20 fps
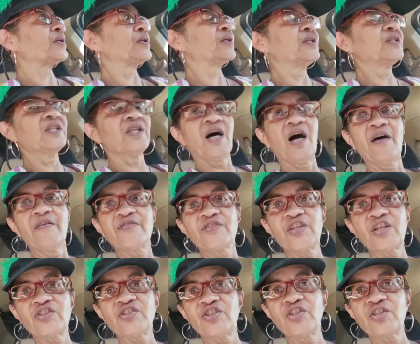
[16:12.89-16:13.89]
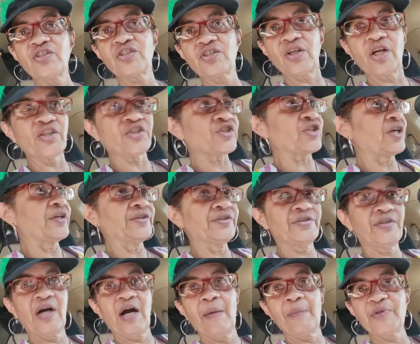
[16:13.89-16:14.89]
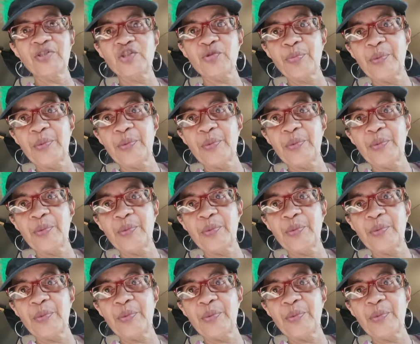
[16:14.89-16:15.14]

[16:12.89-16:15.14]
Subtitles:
gloves that she's touched, I don't know how much